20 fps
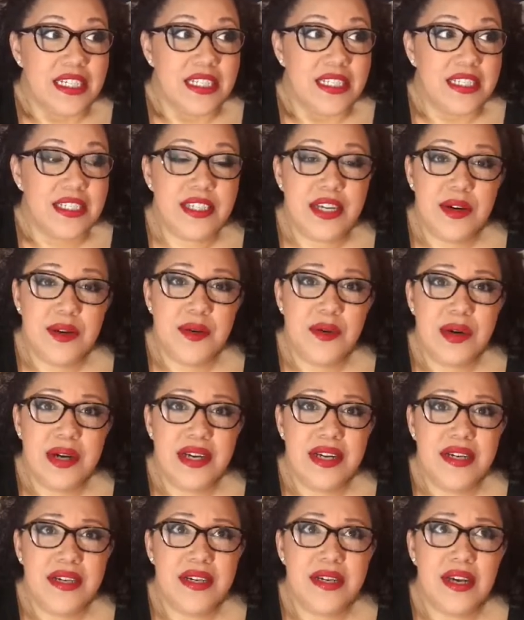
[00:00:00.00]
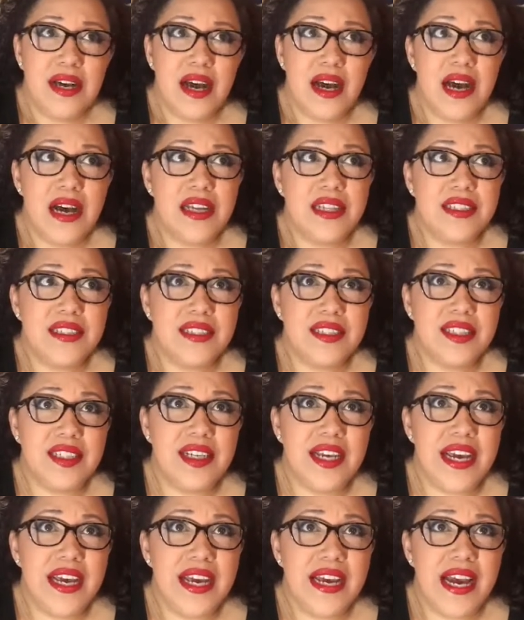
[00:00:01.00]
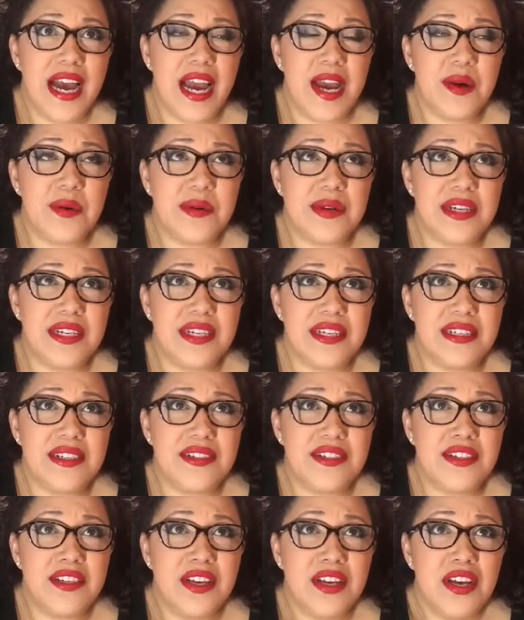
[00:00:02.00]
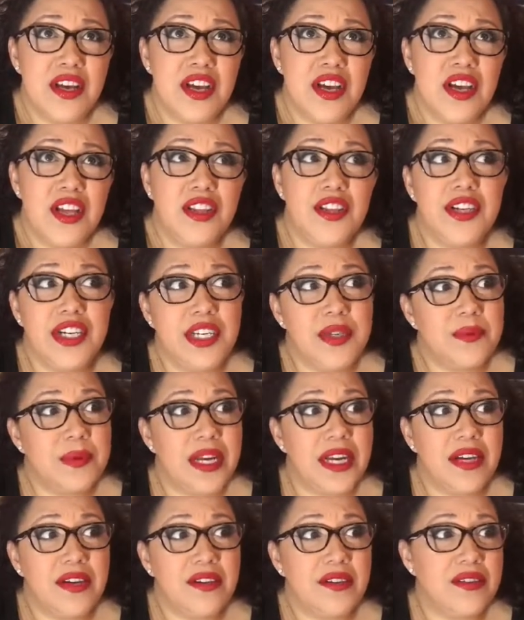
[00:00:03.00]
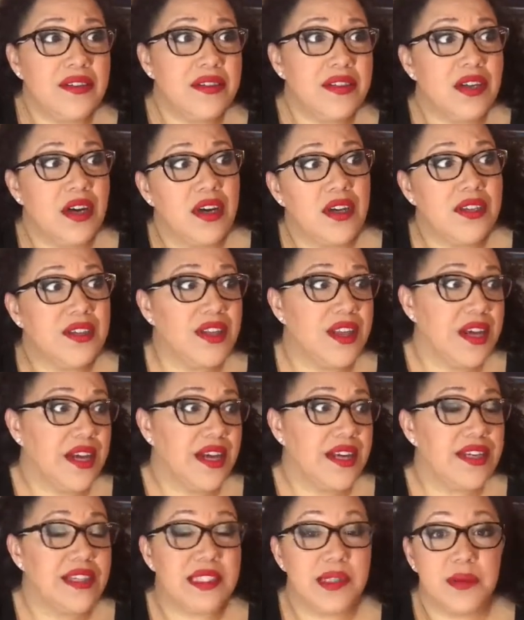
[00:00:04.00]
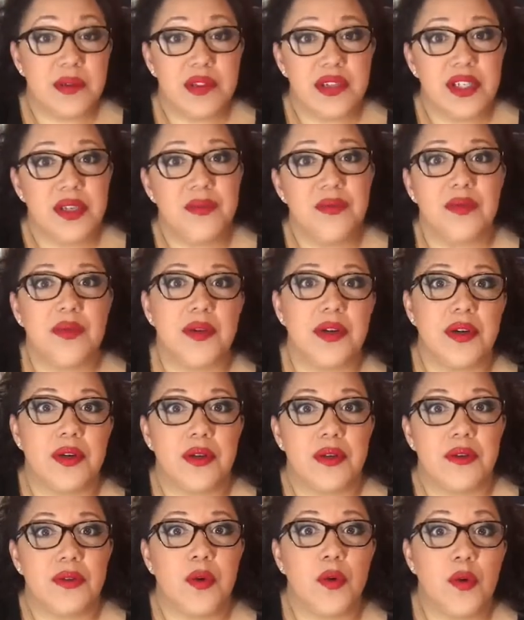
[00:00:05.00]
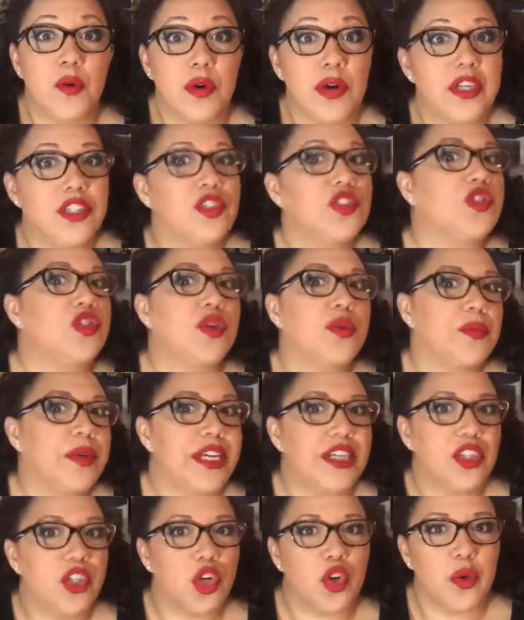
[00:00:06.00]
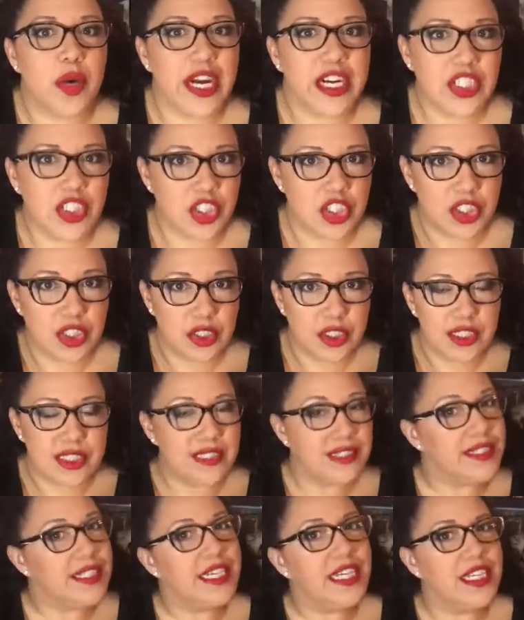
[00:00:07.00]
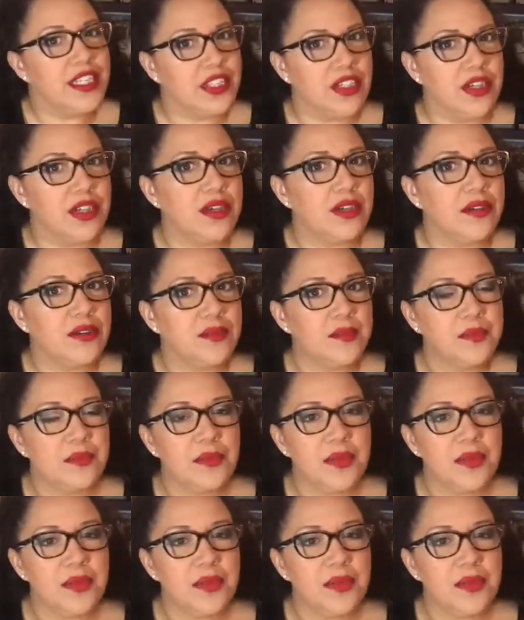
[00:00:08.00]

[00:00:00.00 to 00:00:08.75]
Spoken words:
So today I was looking around online because I was looking for an orange or red corrector concealer,